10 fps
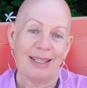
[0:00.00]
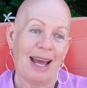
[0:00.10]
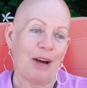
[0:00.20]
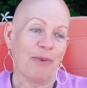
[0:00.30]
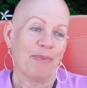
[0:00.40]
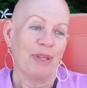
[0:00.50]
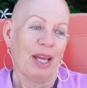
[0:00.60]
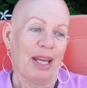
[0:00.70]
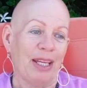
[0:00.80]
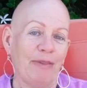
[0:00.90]
Now,
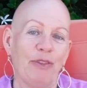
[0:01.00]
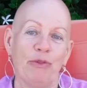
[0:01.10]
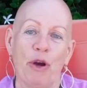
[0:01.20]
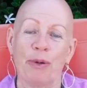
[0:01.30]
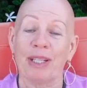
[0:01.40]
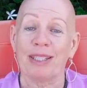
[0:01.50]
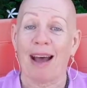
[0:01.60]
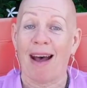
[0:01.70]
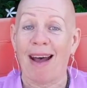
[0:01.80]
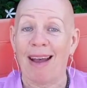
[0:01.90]
if you notice,
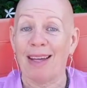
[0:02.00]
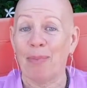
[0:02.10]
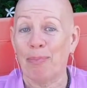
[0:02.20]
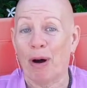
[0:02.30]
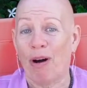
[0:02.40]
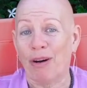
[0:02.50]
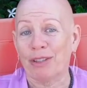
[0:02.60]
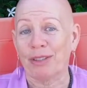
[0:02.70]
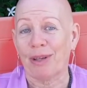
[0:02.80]
I am bald.